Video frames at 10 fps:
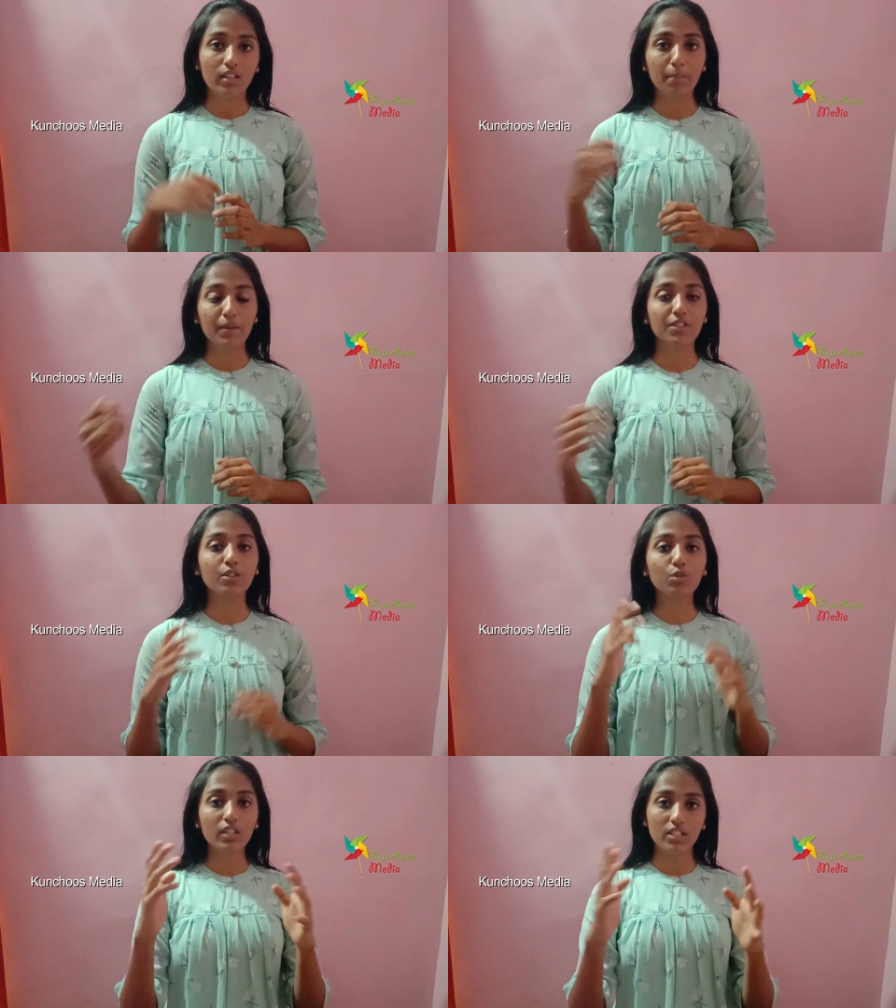the
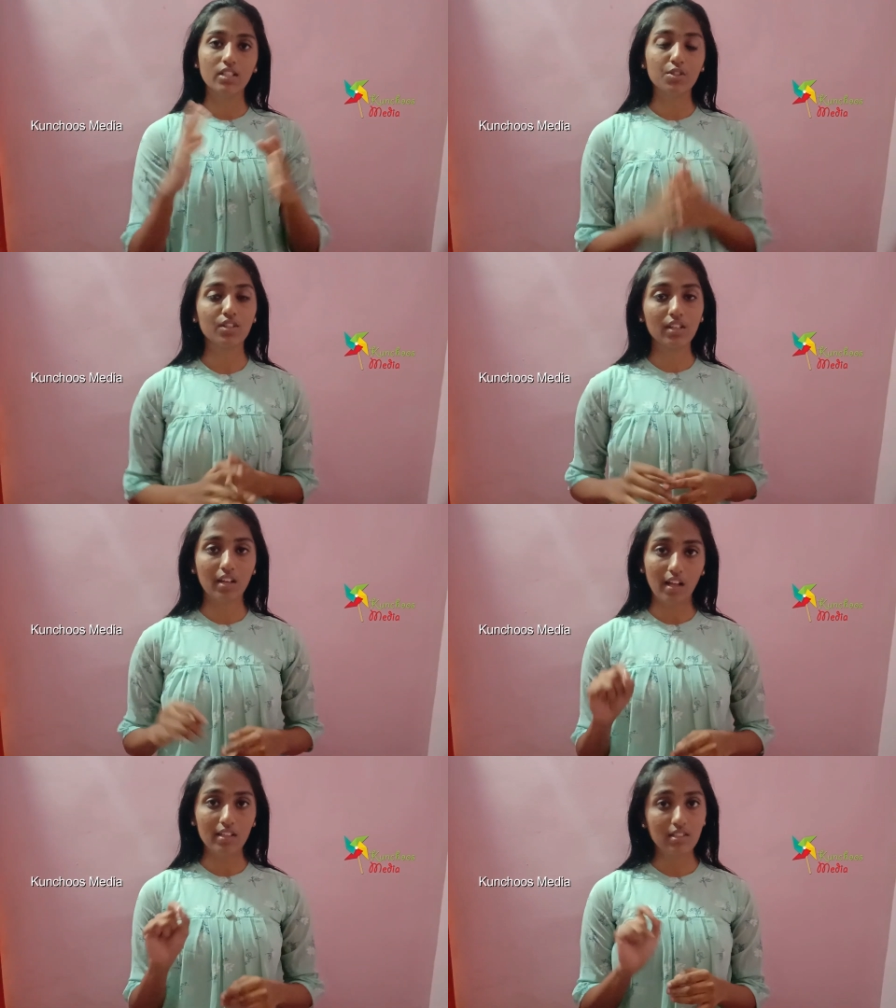person who listened to the
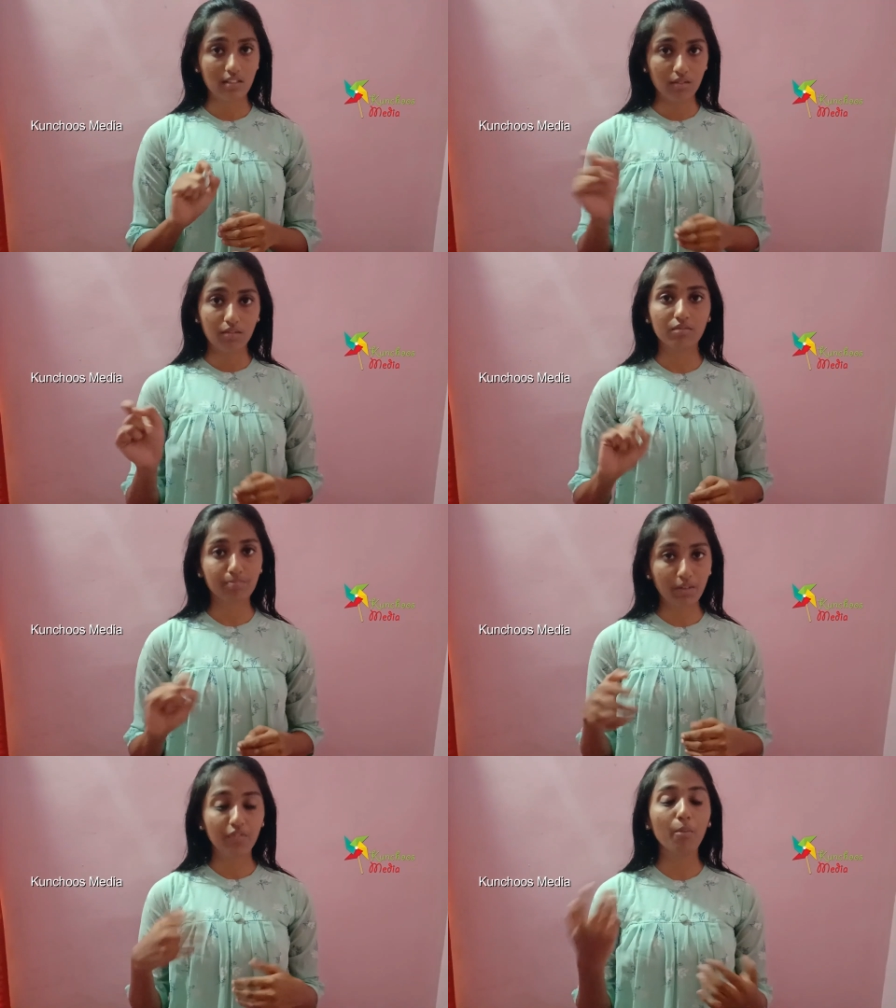class
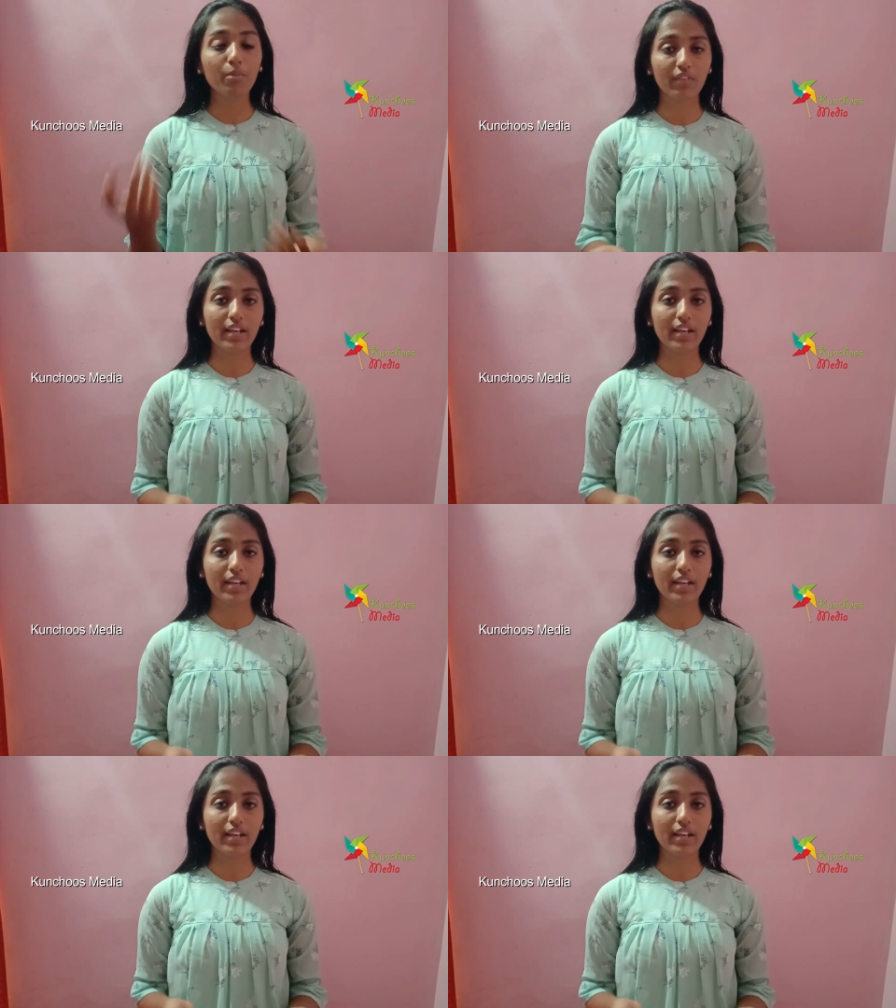performed